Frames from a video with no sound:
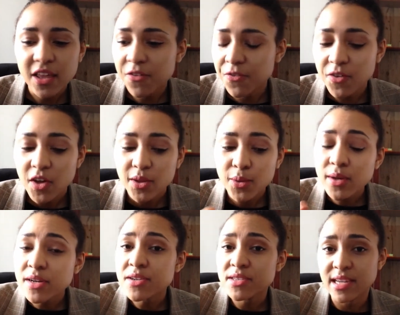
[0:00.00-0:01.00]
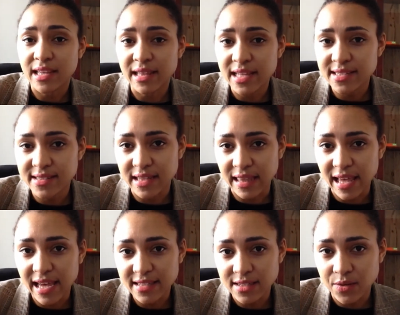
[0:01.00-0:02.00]
If you understand less than
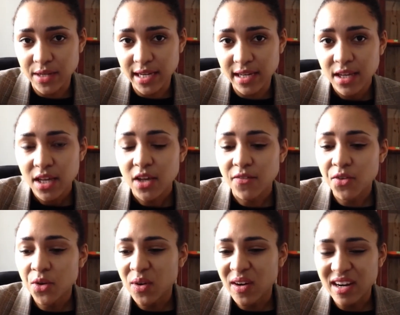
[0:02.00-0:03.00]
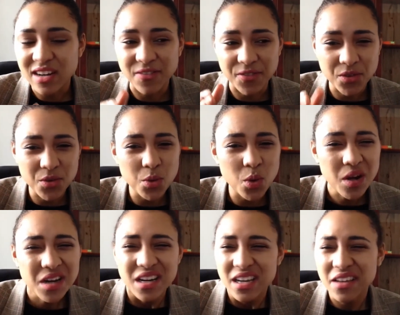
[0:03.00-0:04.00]
that, okay? If you
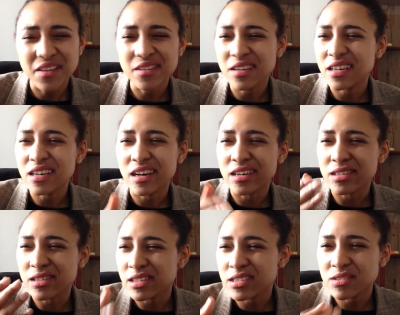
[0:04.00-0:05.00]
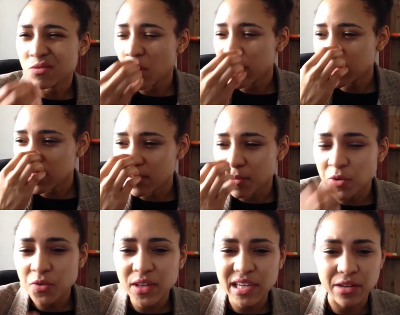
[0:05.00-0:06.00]
are watching the
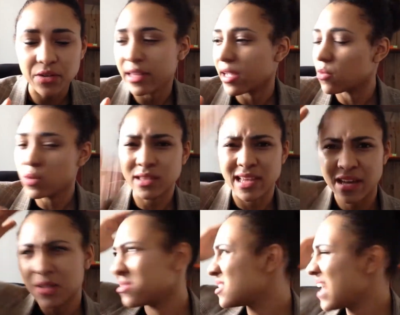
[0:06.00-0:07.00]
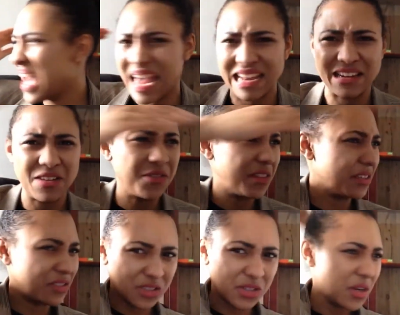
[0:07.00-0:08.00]
movie and you're like, what the hell is that? And
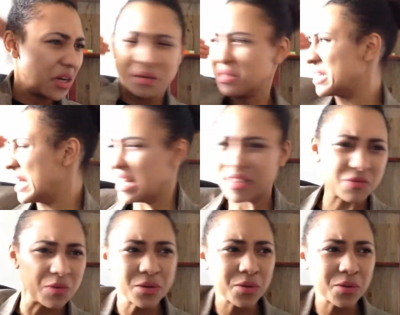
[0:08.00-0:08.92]
everything's just, what the hell?